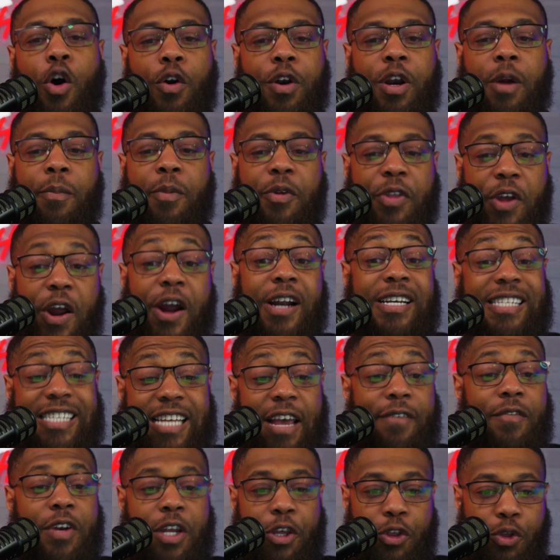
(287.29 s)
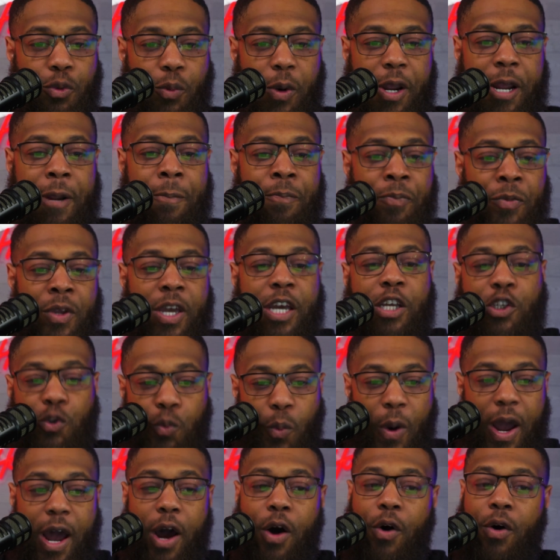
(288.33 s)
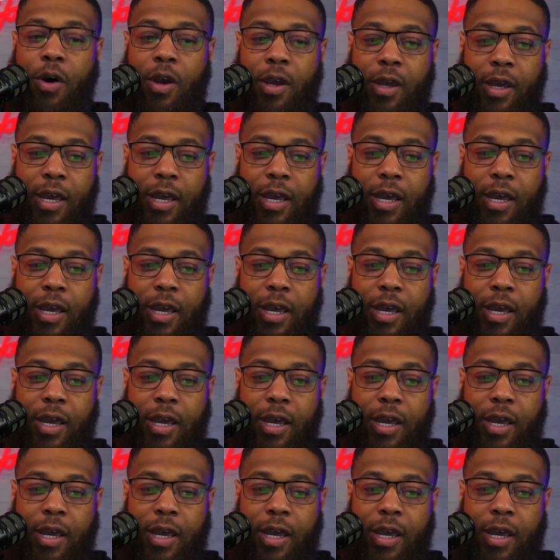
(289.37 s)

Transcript: number there at 73 as well.